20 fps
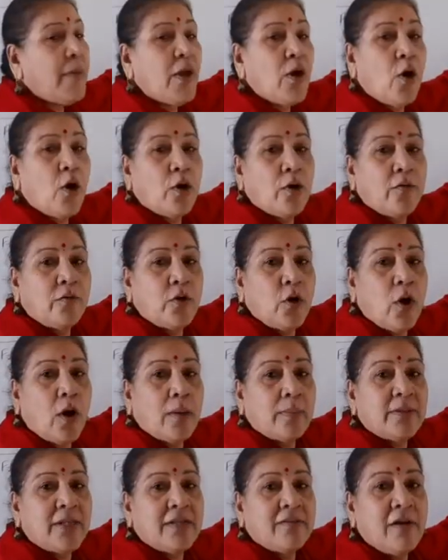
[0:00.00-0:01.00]
out of the
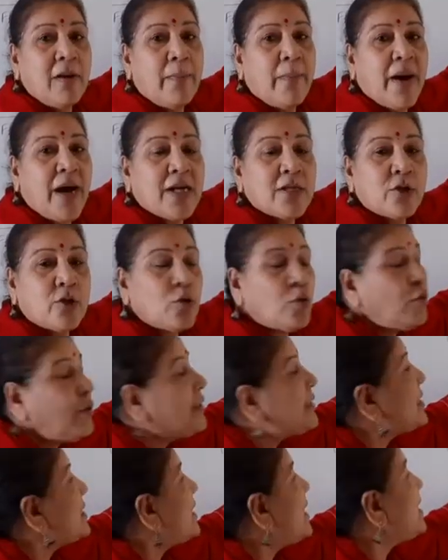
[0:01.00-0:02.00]
object will pass through
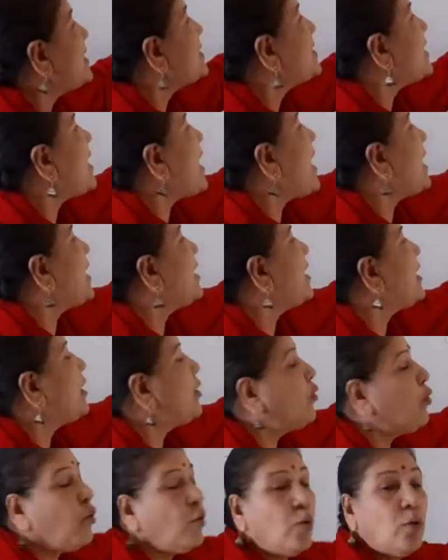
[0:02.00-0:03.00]
this lens and it will
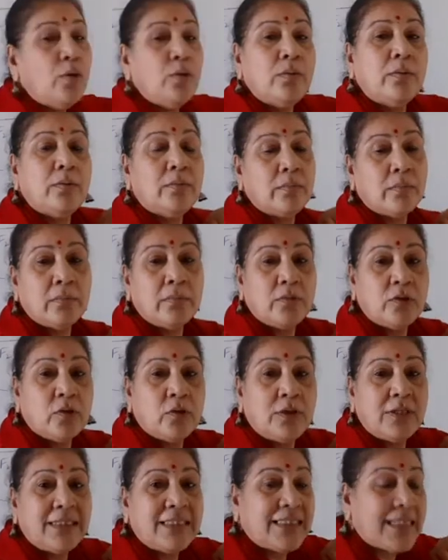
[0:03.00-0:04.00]
go to
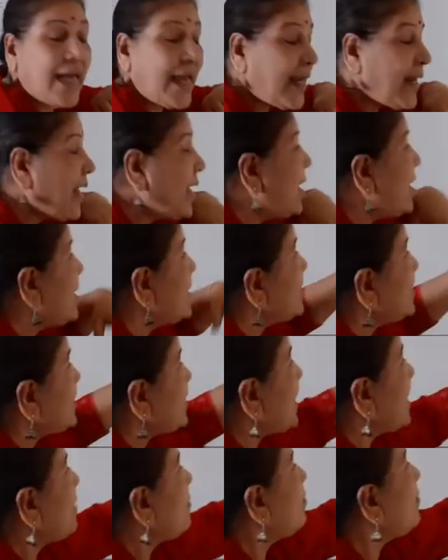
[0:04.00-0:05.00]
this side.
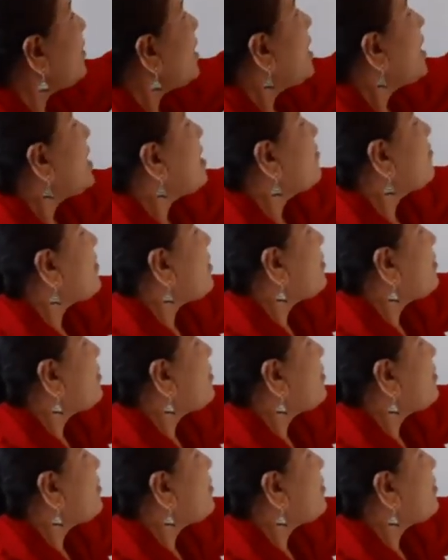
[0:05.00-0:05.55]
Same if I'm